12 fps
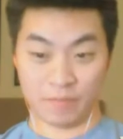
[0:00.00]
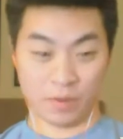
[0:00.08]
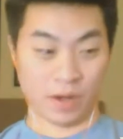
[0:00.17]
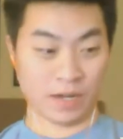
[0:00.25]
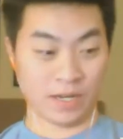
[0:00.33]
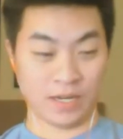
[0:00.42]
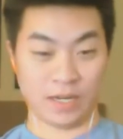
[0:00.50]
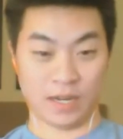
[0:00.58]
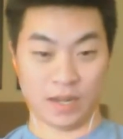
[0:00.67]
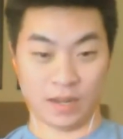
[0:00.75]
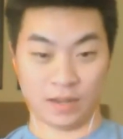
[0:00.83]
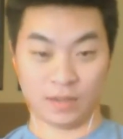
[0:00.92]
brought in
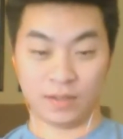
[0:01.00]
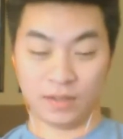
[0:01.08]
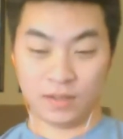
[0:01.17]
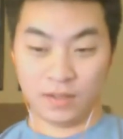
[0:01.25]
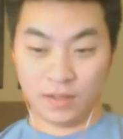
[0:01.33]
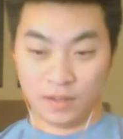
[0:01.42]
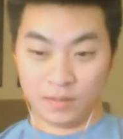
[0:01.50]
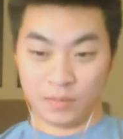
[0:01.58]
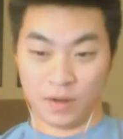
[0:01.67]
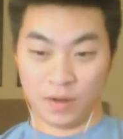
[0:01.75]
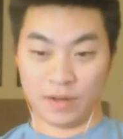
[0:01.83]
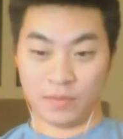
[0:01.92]
a
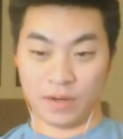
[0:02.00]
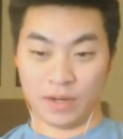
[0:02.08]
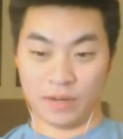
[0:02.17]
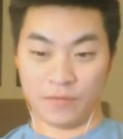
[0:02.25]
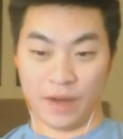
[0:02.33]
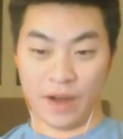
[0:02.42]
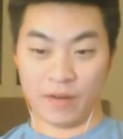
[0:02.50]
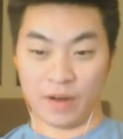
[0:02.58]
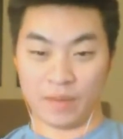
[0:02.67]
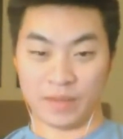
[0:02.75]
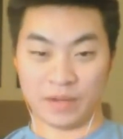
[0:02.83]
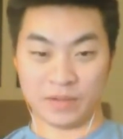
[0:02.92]

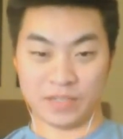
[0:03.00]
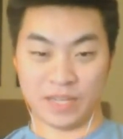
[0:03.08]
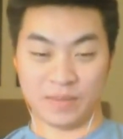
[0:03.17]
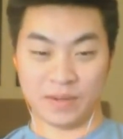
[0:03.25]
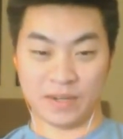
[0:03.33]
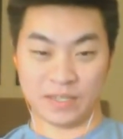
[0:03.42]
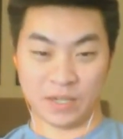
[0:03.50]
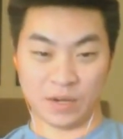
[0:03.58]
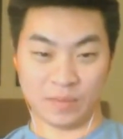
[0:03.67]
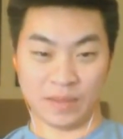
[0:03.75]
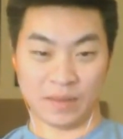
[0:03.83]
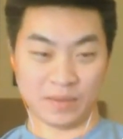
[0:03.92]
firearm that he was keeping in his
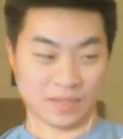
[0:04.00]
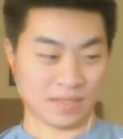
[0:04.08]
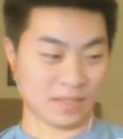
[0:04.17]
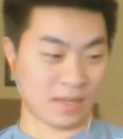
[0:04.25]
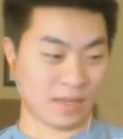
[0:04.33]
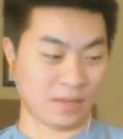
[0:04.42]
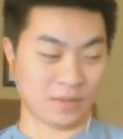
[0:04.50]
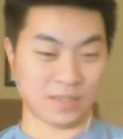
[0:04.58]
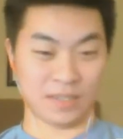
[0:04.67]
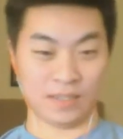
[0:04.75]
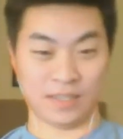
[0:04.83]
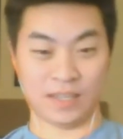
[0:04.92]
home that was he
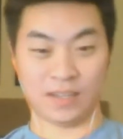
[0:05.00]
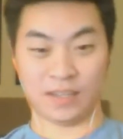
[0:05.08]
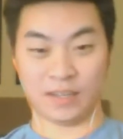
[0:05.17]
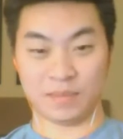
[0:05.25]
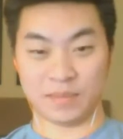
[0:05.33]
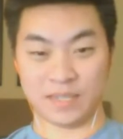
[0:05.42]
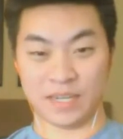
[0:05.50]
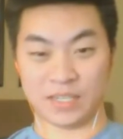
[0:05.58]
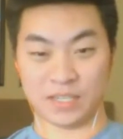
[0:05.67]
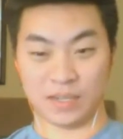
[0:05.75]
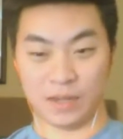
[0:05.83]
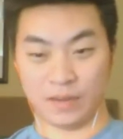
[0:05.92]
was illegally in
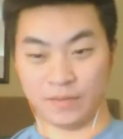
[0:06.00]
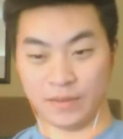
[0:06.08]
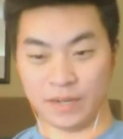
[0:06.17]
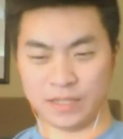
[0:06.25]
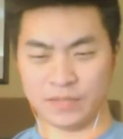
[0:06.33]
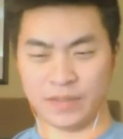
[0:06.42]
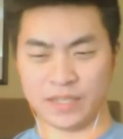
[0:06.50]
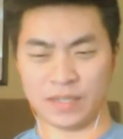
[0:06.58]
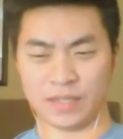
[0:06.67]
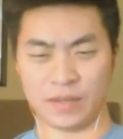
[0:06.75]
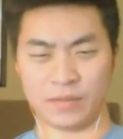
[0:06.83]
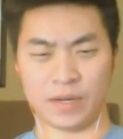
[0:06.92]
possession of, and he's facing